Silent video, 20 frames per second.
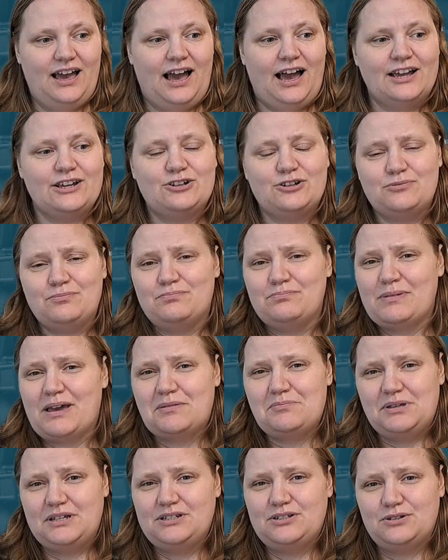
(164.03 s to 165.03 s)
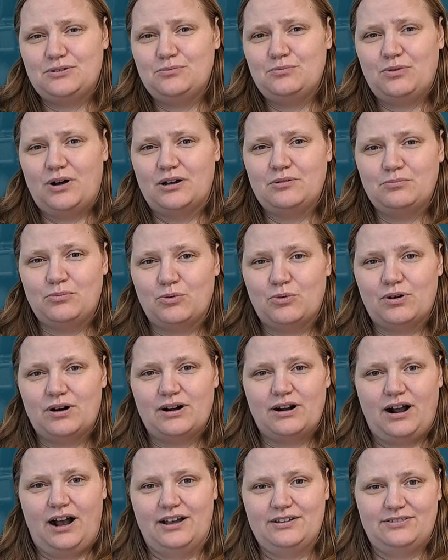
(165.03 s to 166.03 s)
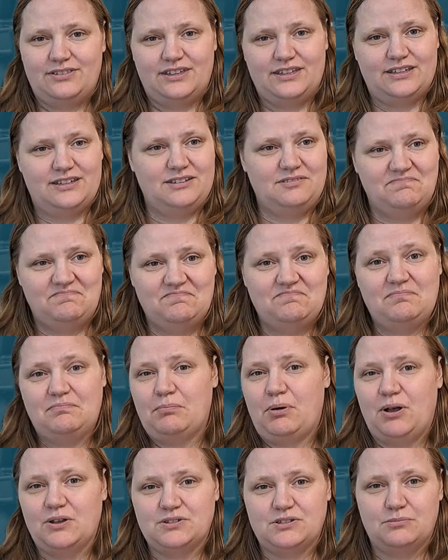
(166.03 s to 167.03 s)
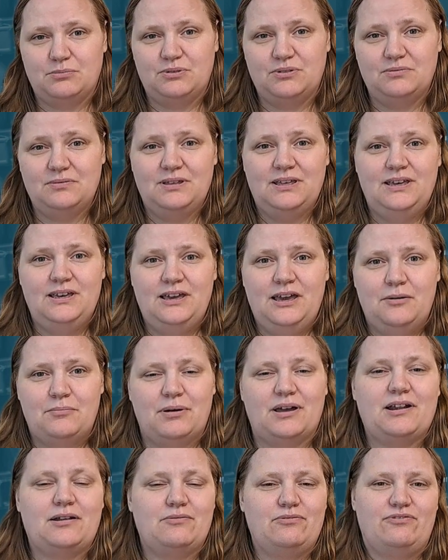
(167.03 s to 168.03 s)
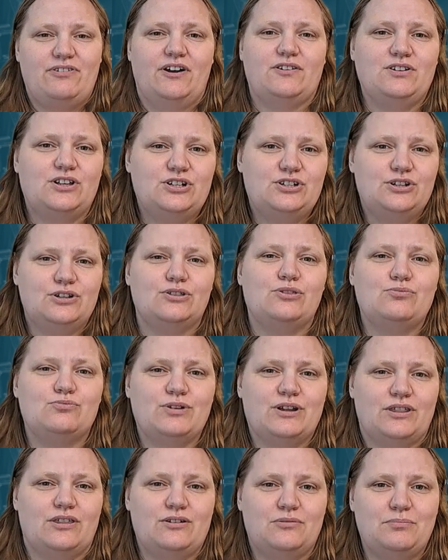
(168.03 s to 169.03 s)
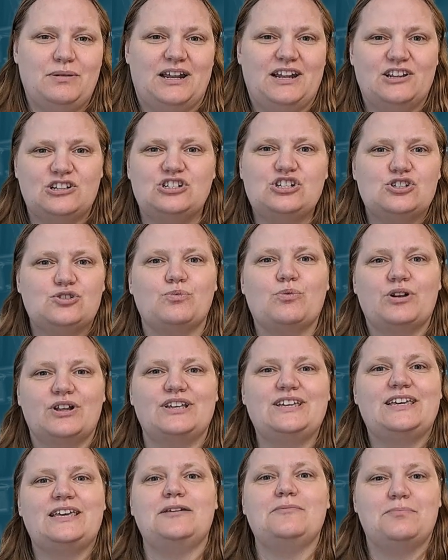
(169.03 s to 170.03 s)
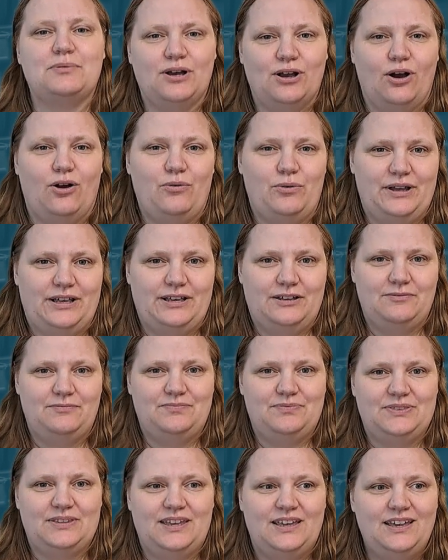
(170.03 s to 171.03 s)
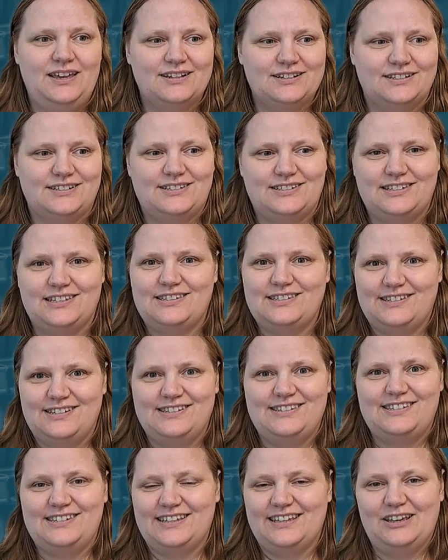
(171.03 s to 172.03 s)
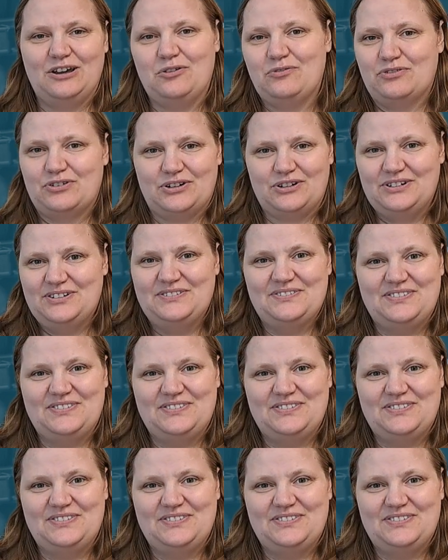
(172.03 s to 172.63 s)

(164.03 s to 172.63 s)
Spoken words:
I could maybe do one more, I think possible, but I've found a good rhythm and I just want to keep going. Consistency over